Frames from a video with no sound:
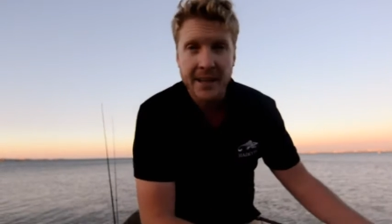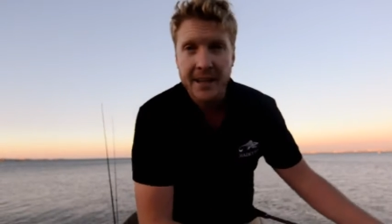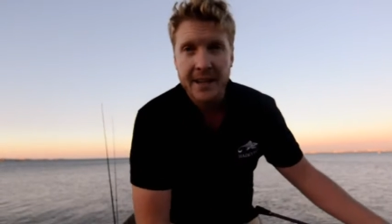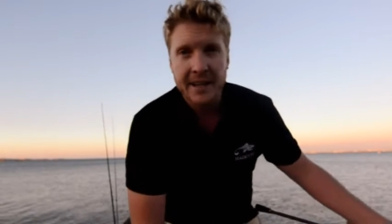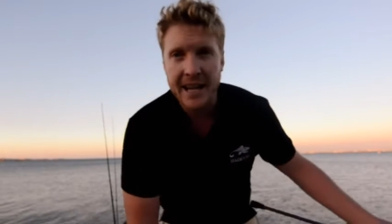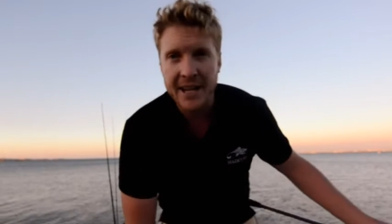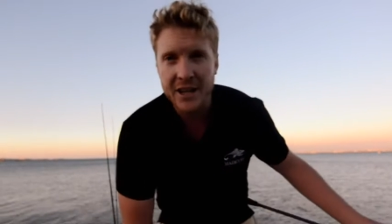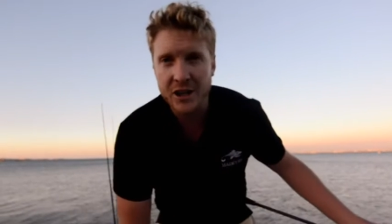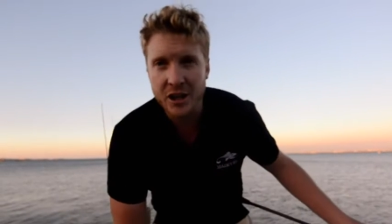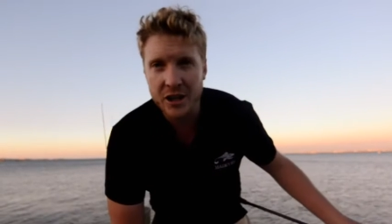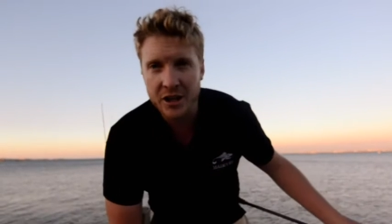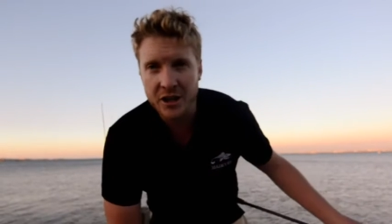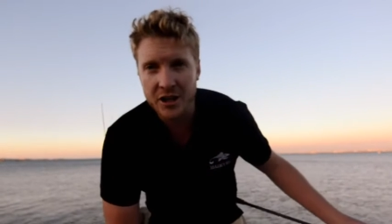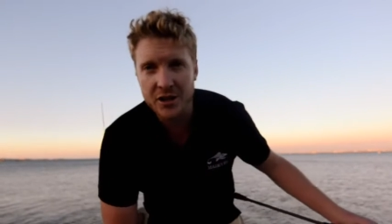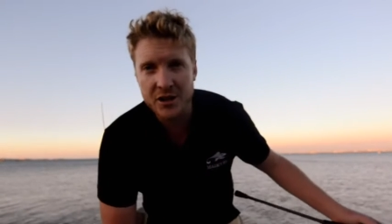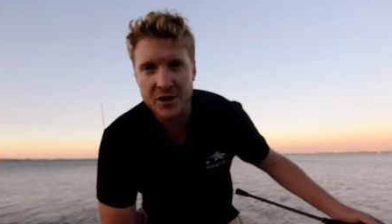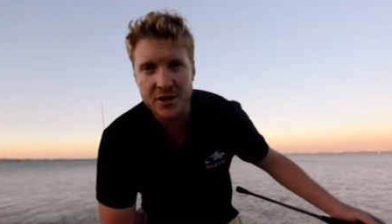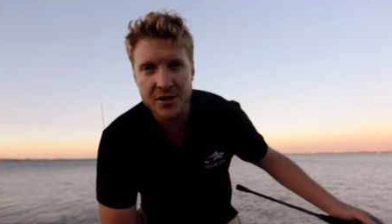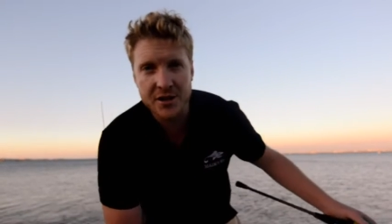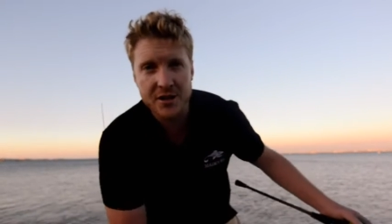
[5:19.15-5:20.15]
Now you're not going to
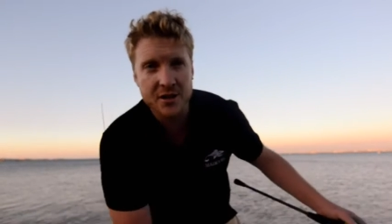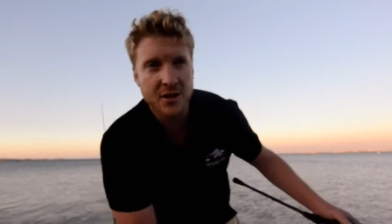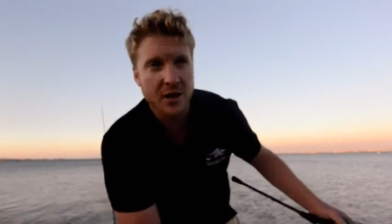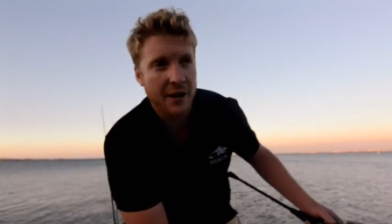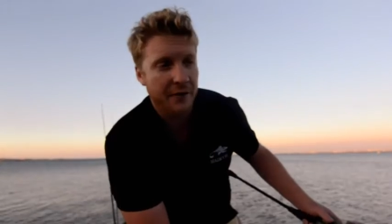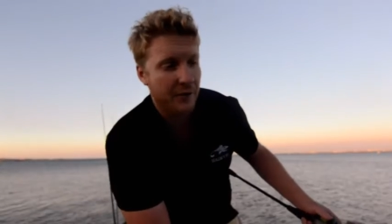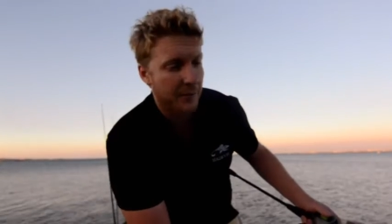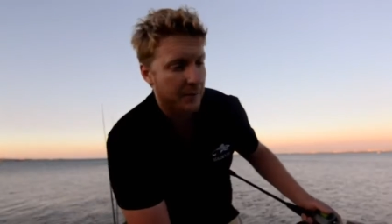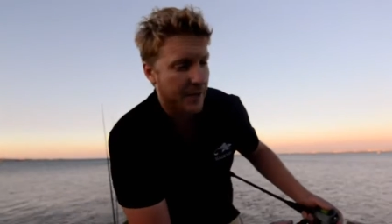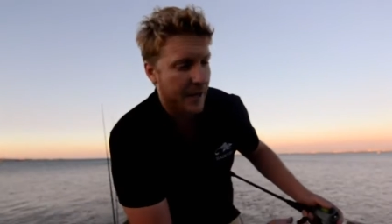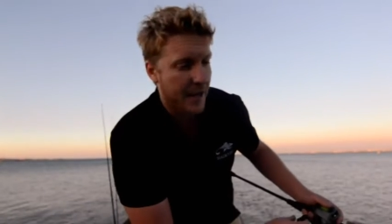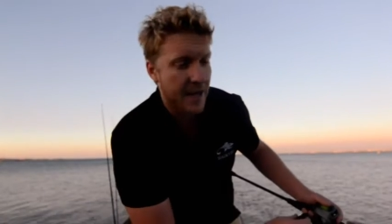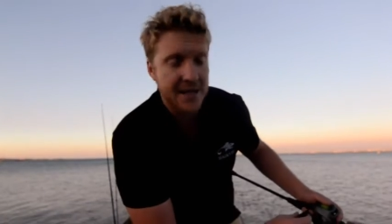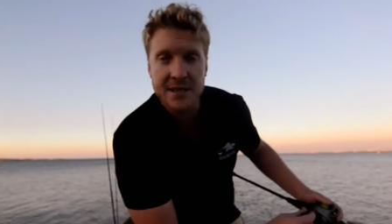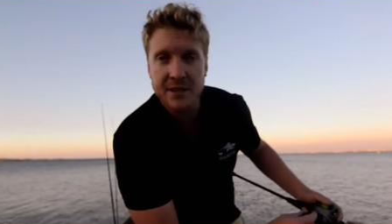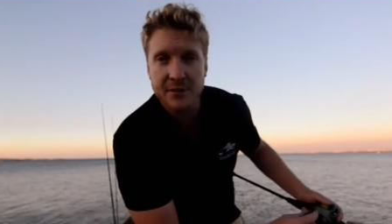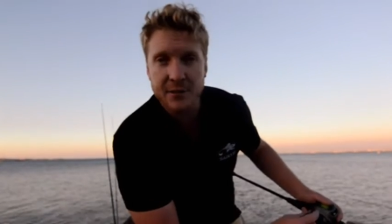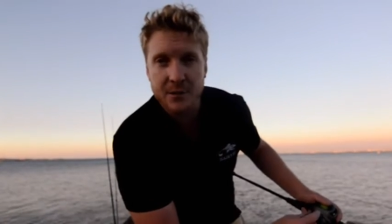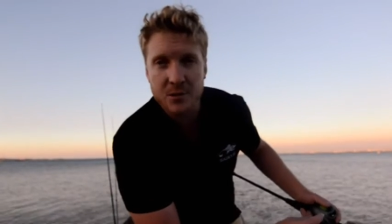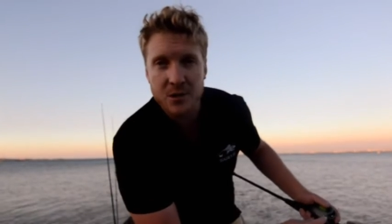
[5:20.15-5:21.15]
use this guy from
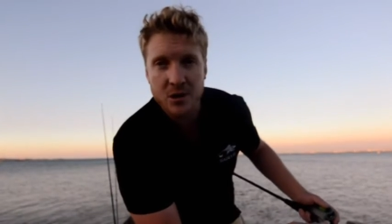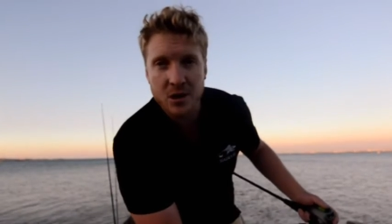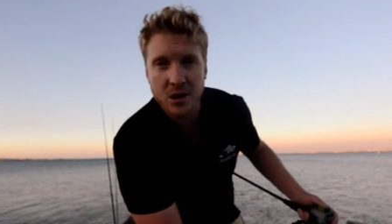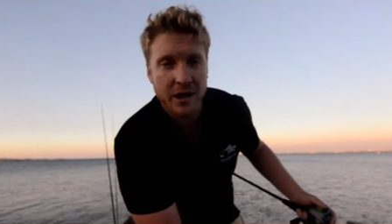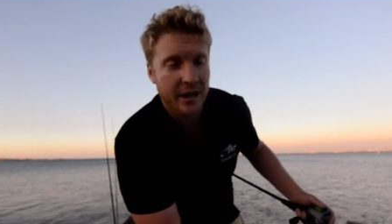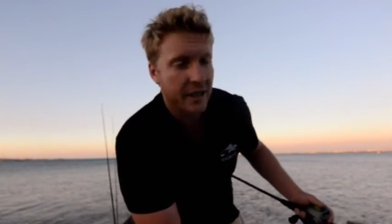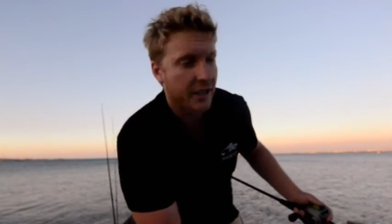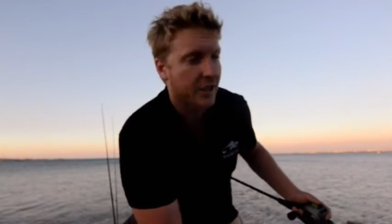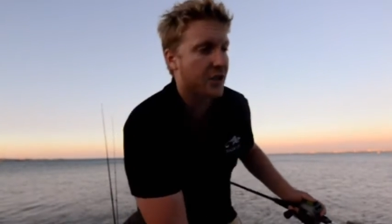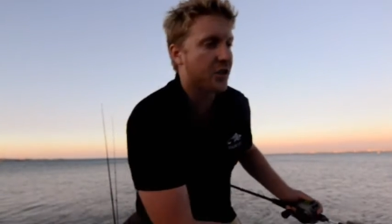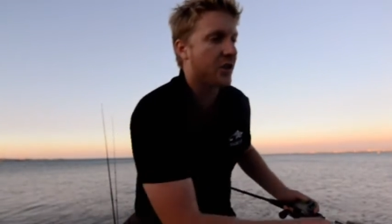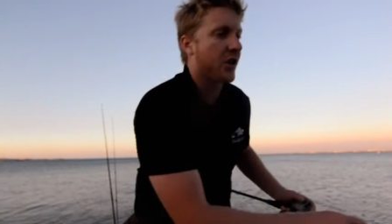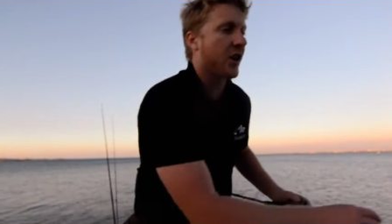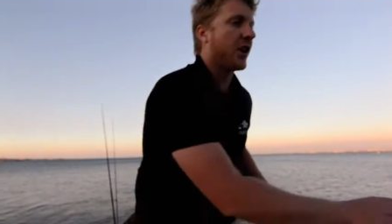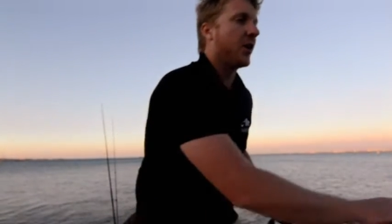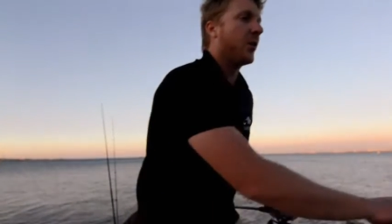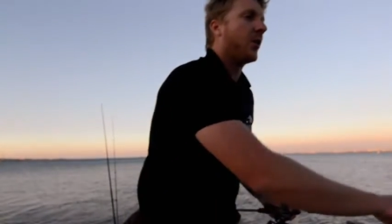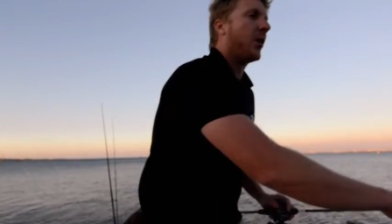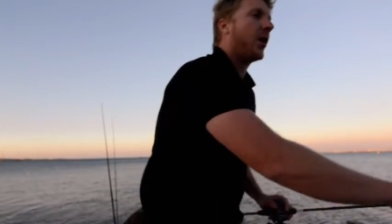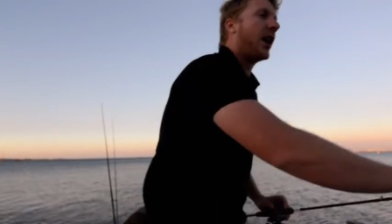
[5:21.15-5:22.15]
casting from shore. I'm going to show
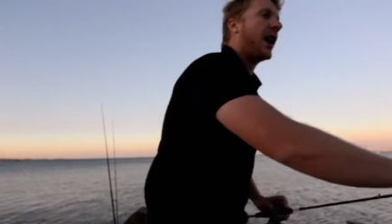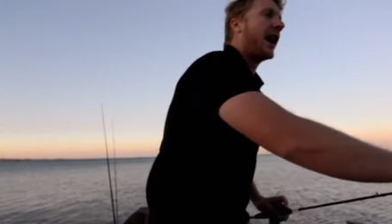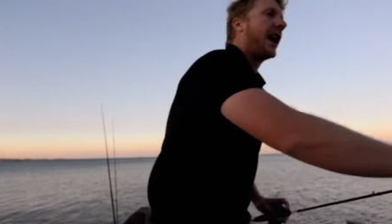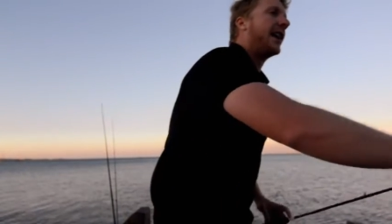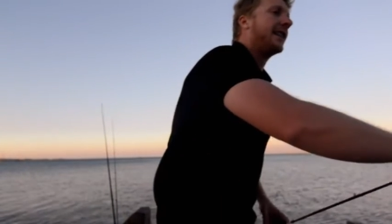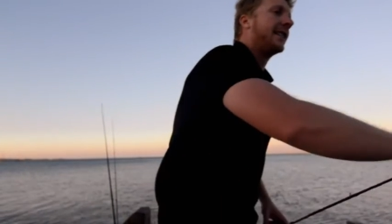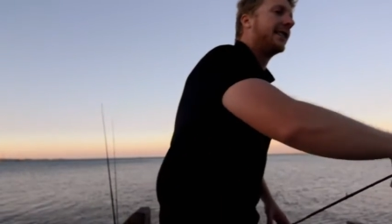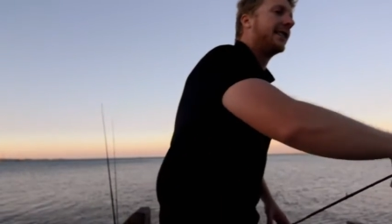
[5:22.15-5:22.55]
you why.